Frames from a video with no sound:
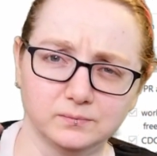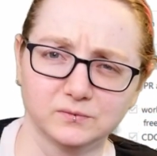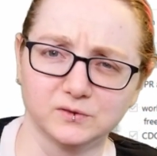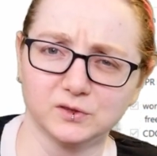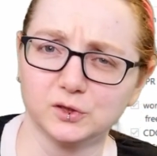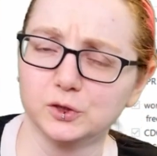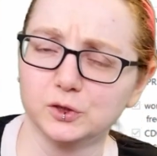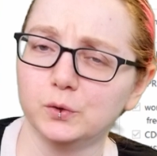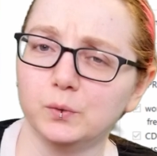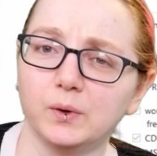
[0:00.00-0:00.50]

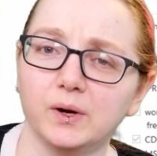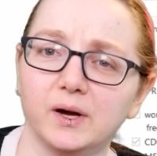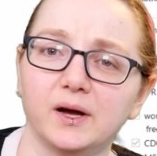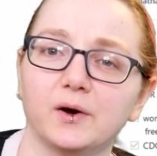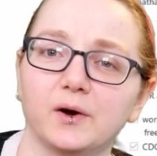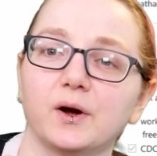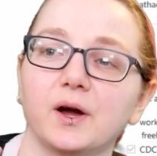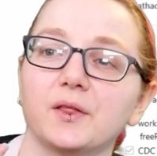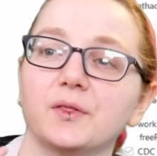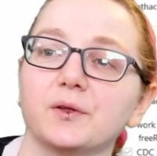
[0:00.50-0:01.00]
Lua
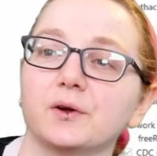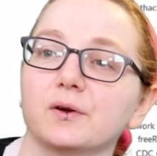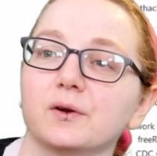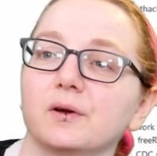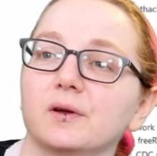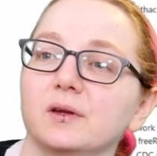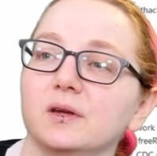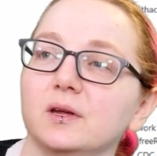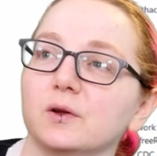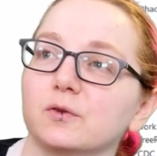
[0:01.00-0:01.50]
or other
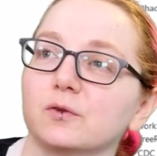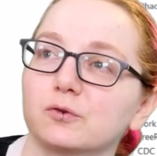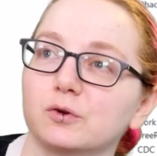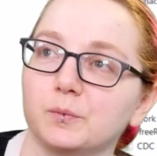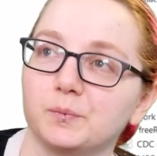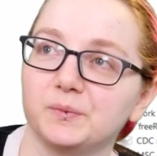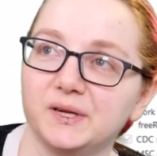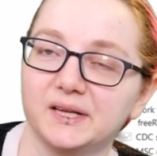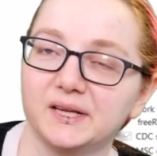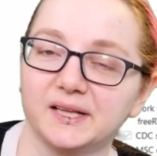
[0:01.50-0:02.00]
you know
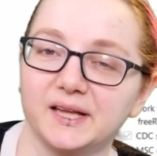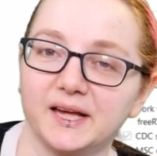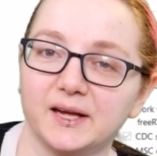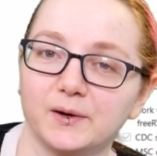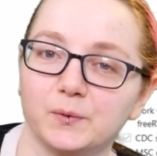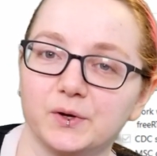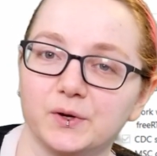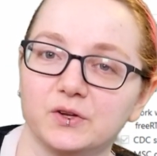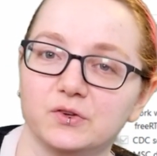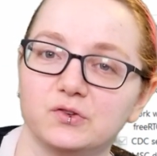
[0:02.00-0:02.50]
scripting
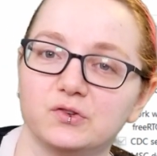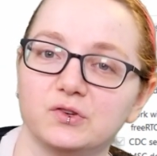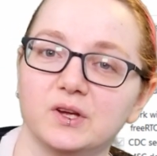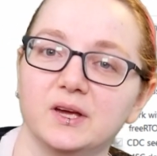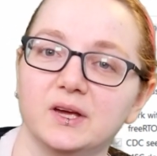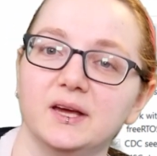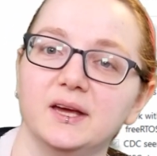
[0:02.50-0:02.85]
language